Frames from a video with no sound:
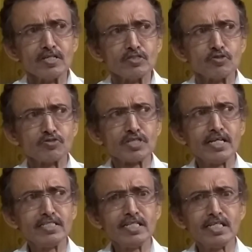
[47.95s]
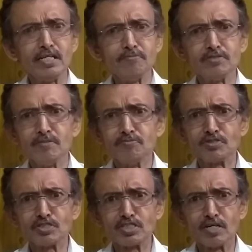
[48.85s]
Society gives him
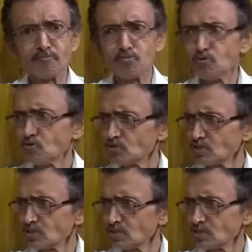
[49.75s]
support,